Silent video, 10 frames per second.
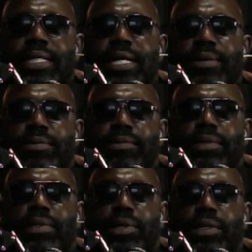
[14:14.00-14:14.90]
I
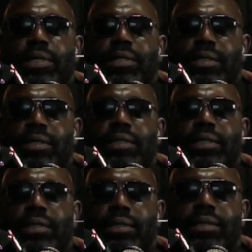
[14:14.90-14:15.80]
was gonna
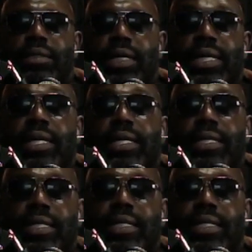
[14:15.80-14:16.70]
just end it.
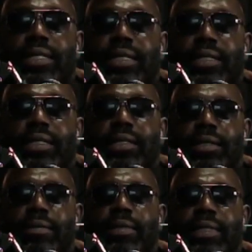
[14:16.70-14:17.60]
You know
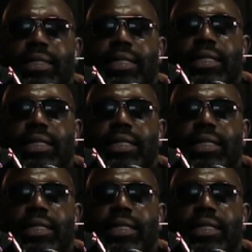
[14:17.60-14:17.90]
what I mean?